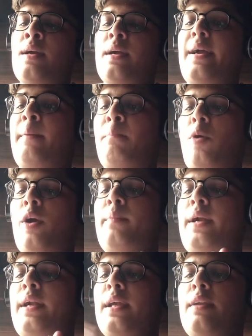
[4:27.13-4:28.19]

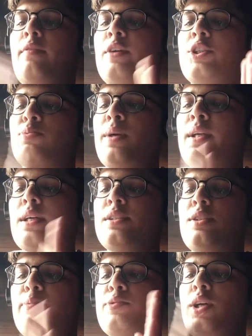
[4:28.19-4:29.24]
employment, investment,
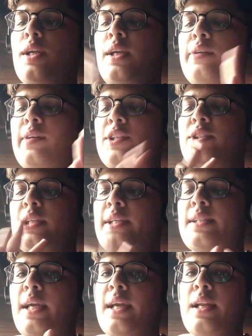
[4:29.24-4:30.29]
consumption, interest rate
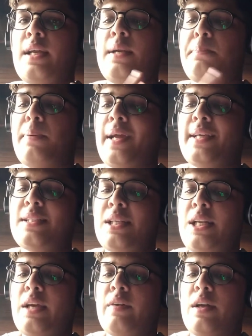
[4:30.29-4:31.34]
cycle and price
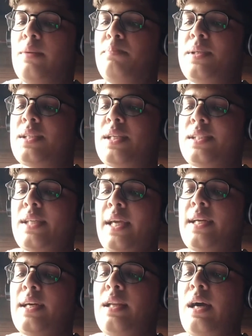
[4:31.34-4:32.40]
level. Business
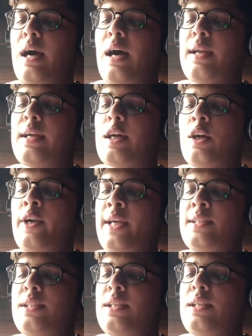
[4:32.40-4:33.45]
cycle are
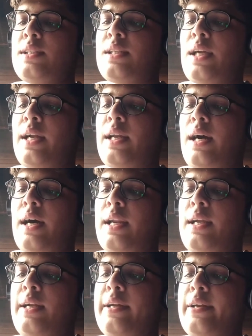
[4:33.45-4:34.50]
contagious and are
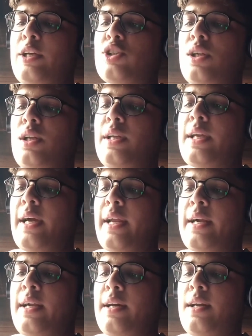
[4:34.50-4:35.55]
international in
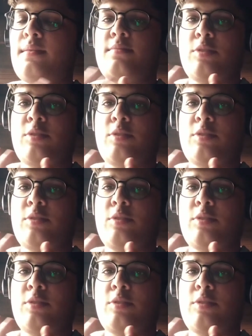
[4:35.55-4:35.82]
character.